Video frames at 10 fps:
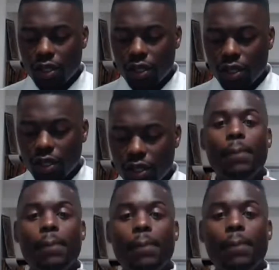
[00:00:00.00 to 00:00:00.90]
when
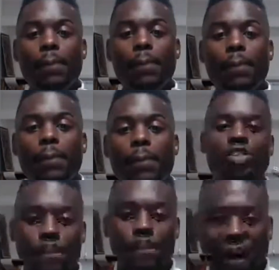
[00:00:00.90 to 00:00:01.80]
people go
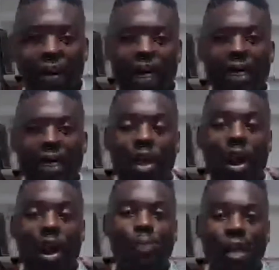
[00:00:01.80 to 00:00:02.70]
and start
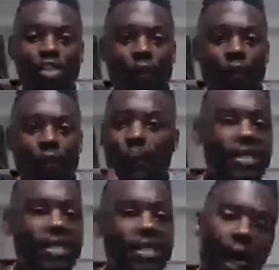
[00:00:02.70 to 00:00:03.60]
buying large amounts
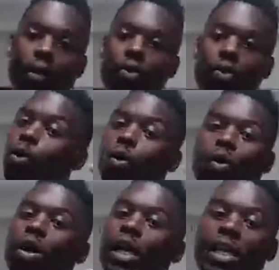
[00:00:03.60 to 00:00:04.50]
of paper
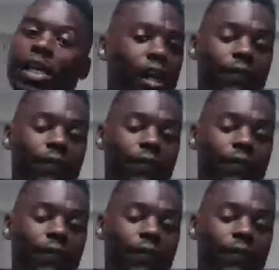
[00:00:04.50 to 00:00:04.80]
towels or